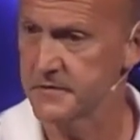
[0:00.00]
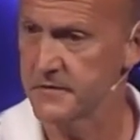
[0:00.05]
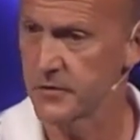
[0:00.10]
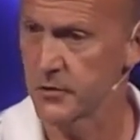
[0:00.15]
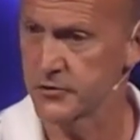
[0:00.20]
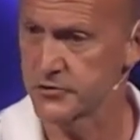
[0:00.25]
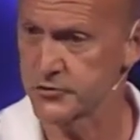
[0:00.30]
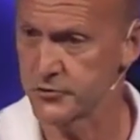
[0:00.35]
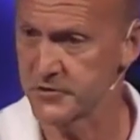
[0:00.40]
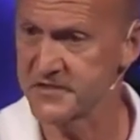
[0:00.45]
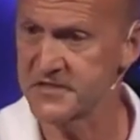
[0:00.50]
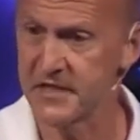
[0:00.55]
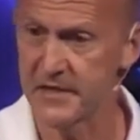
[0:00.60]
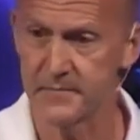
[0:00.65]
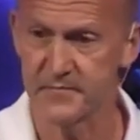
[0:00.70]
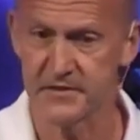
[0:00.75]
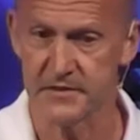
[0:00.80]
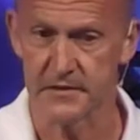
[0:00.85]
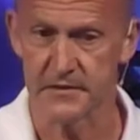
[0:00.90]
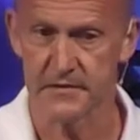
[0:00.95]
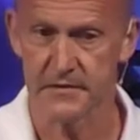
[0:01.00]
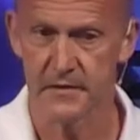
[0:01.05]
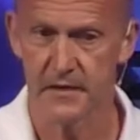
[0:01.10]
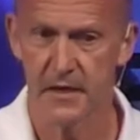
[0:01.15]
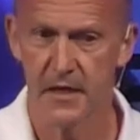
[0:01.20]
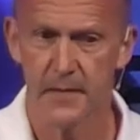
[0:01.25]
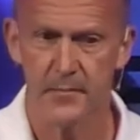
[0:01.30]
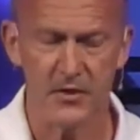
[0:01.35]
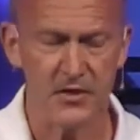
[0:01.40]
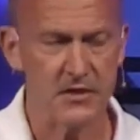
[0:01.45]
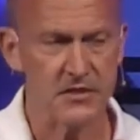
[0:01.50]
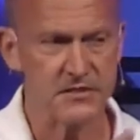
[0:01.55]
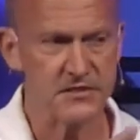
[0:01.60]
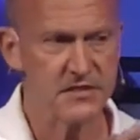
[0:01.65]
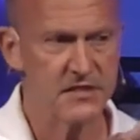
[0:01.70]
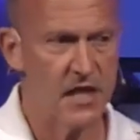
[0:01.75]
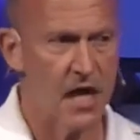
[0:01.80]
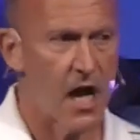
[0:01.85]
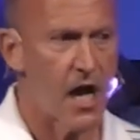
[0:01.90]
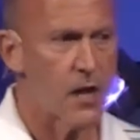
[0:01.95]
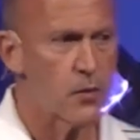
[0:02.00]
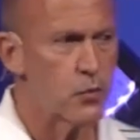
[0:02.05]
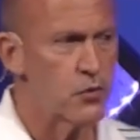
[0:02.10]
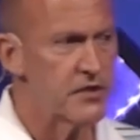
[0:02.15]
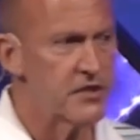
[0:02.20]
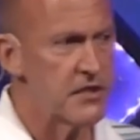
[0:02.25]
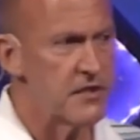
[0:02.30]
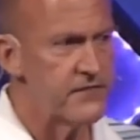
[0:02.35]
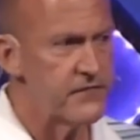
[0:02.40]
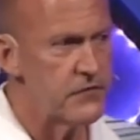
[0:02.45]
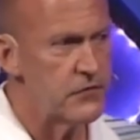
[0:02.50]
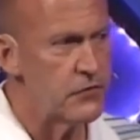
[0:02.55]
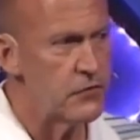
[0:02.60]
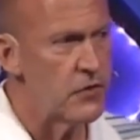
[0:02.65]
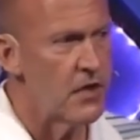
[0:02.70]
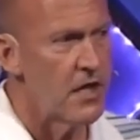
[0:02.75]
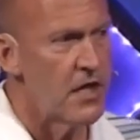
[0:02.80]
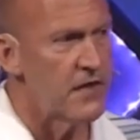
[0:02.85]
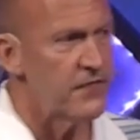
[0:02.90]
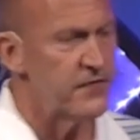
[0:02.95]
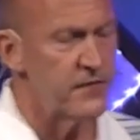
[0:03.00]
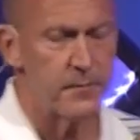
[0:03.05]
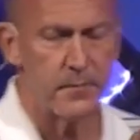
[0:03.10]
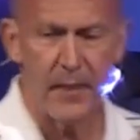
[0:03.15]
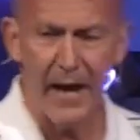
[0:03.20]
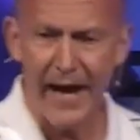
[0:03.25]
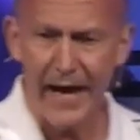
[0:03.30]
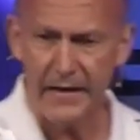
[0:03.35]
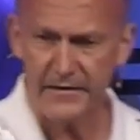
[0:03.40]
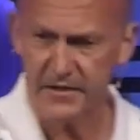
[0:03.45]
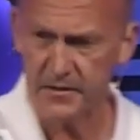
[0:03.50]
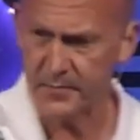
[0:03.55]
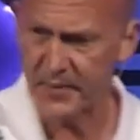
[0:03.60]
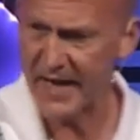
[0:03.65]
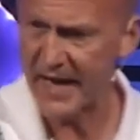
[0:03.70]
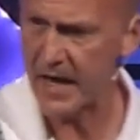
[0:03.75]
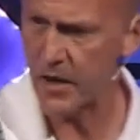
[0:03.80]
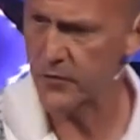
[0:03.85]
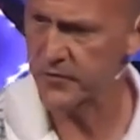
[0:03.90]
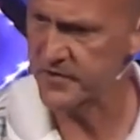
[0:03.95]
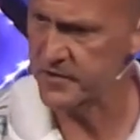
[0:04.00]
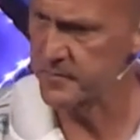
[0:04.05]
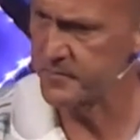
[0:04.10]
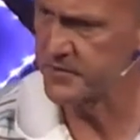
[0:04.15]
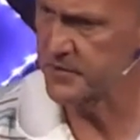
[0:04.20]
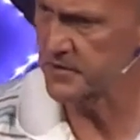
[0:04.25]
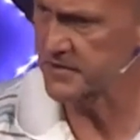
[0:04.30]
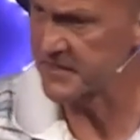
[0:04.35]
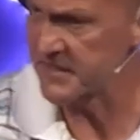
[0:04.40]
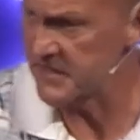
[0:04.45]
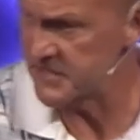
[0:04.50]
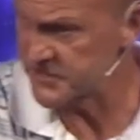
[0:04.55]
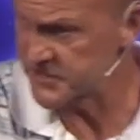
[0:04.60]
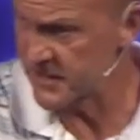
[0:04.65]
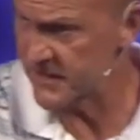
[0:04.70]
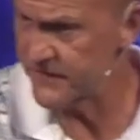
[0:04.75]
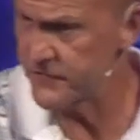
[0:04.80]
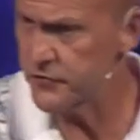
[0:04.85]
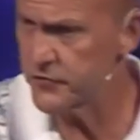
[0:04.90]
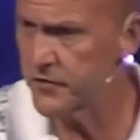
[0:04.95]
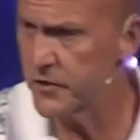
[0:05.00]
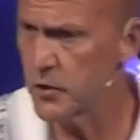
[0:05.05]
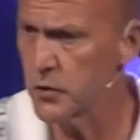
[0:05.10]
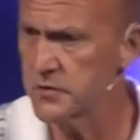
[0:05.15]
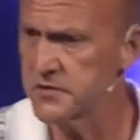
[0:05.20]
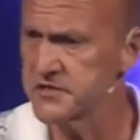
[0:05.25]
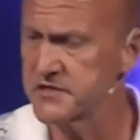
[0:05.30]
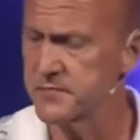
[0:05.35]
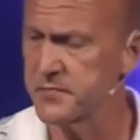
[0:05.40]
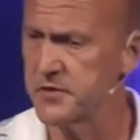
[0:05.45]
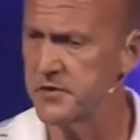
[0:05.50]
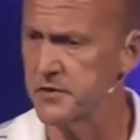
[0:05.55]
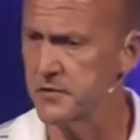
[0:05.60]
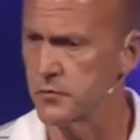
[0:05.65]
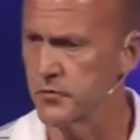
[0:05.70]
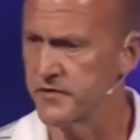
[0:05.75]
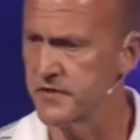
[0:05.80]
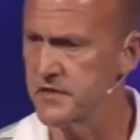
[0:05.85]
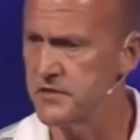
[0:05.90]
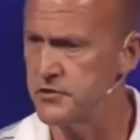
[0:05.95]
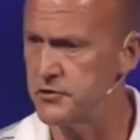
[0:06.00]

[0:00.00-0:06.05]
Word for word: or to attempt it because God will give you the, the power, the ability. He's given you the Holy Spirit within